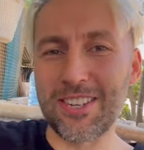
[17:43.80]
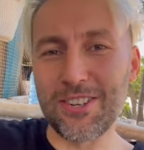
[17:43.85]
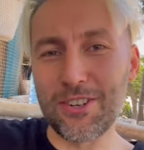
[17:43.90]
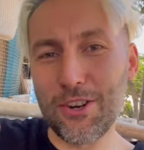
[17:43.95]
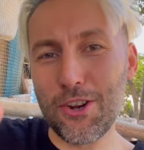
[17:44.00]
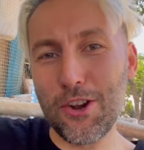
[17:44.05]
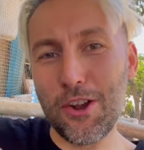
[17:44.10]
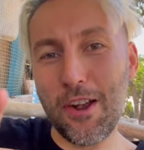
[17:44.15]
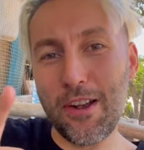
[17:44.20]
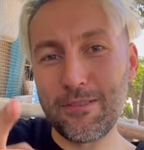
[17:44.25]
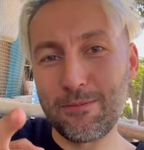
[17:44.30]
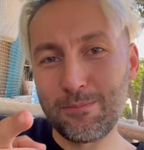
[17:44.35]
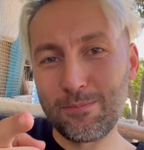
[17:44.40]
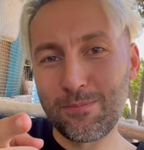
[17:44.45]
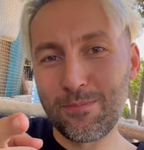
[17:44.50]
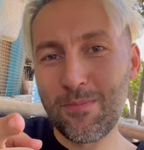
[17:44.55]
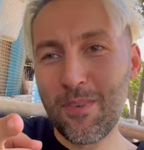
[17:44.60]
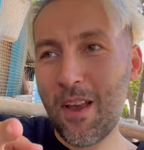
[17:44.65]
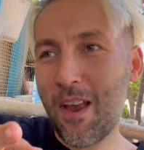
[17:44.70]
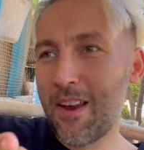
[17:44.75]
do. I just
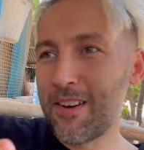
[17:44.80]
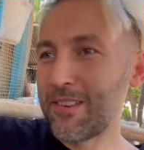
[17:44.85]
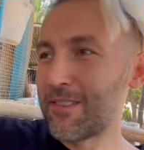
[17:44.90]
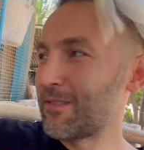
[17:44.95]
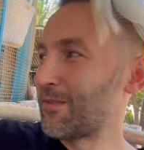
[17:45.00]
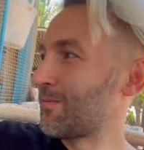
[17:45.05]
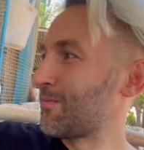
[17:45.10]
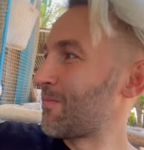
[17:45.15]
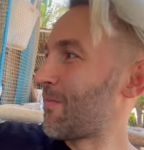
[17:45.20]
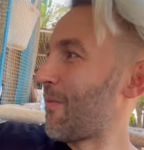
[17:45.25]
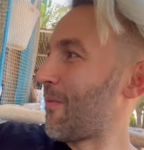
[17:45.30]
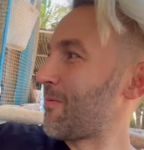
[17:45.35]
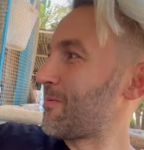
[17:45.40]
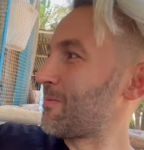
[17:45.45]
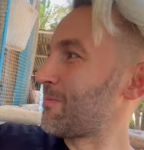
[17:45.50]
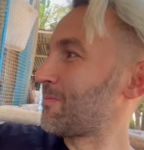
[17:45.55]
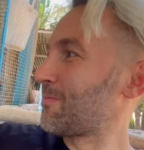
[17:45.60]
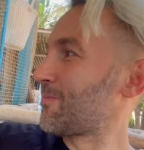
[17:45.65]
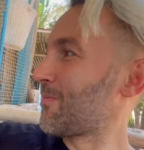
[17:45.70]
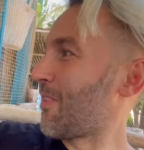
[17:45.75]
did. Even the one who called
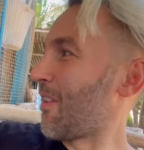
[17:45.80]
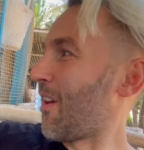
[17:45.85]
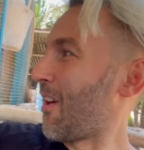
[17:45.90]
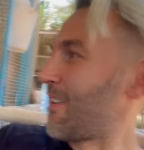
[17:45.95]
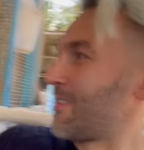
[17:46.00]
you, she didn't